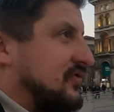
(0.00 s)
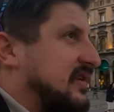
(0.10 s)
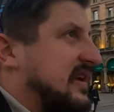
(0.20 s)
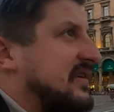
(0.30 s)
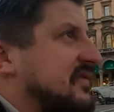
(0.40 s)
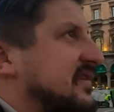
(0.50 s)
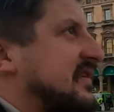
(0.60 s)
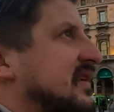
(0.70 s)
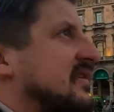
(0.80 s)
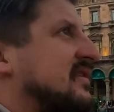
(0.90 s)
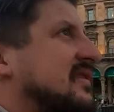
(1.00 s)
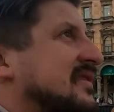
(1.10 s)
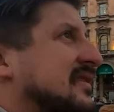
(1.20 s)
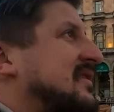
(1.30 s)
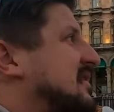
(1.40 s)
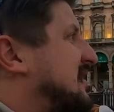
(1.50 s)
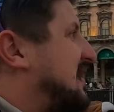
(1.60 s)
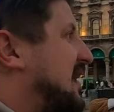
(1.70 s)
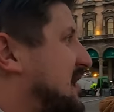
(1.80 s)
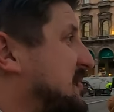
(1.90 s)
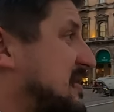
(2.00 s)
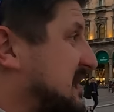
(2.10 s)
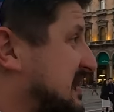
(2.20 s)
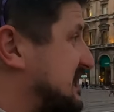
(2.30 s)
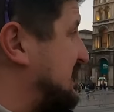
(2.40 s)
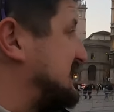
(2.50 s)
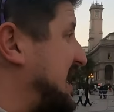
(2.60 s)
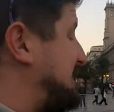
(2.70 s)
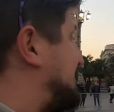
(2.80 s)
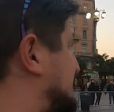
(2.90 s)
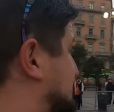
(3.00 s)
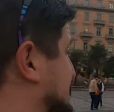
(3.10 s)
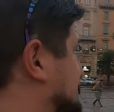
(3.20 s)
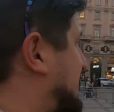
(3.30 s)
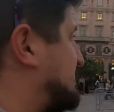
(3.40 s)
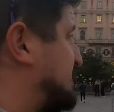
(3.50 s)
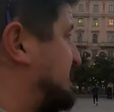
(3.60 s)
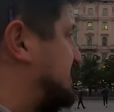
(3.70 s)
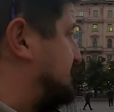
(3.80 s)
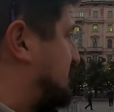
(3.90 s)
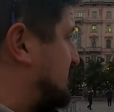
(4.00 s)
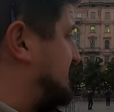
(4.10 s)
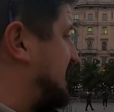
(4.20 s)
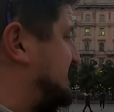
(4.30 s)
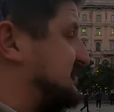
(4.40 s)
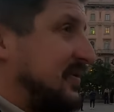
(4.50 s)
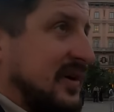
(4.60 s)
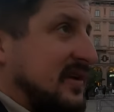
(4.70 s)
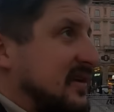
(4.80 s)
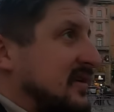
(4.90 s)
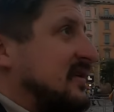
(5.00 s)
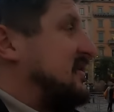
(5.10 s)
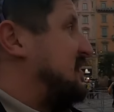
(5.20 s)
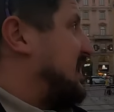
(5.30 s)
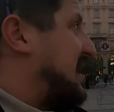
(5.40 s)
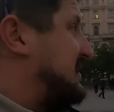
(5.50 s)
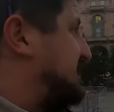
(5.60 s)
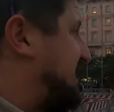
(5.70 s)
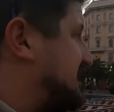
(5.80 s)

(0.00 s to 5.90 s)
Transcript: ruining everything. Maybe it does happen sometimes when there's a protest, but as of